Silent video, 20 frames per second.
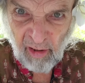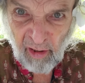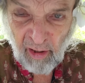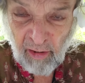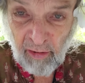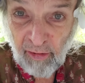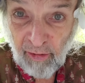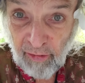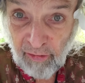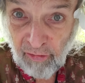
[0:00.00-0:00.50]

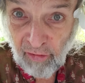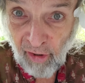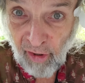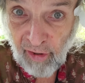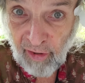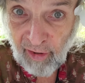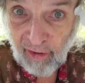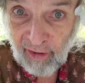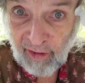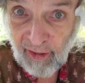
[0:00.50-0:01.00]
and they're
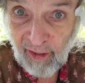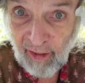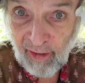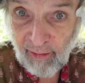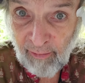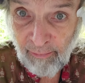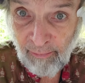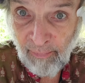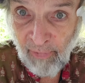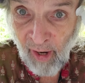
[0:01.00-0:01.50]
trying to get
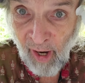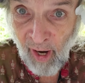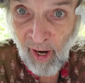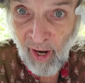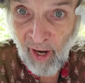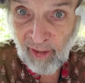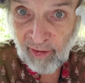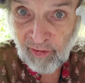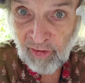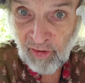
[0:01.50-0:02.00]
them back